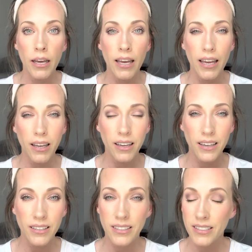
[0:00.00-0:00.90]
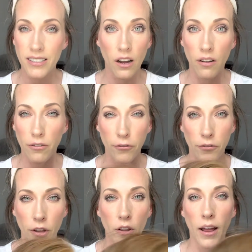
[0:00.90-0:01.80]
it does not
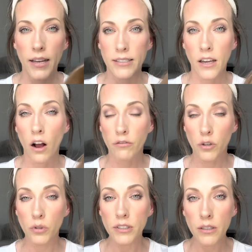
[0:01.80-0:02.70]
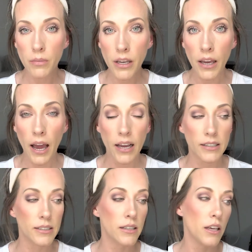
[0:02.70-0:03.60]
feel as comfortable to me
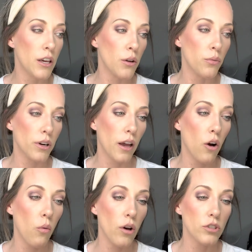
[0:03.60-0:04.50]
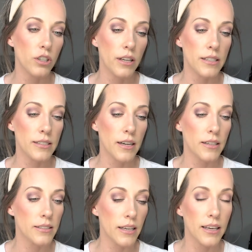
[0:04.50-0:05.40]
as the Raquel Welch lace
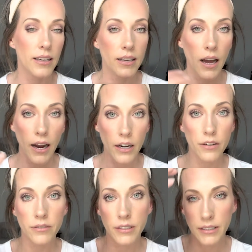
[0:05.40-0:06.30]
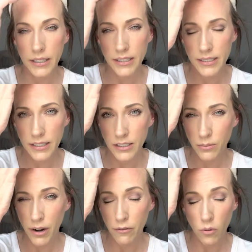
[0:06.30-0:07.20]
does. Like it kind of digs
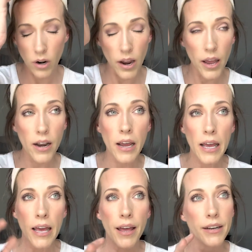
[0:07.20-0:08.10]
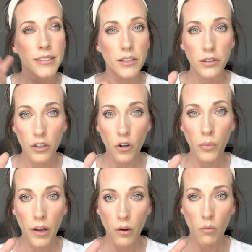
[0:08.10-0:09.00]
into my forehead and it's a little
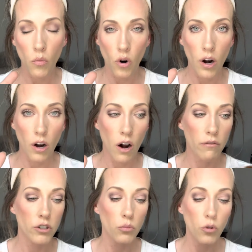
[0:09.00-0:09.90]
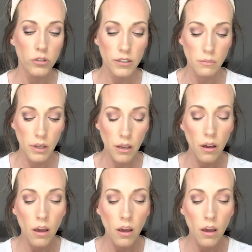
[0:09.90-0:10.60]
bit more uncomfortable to me.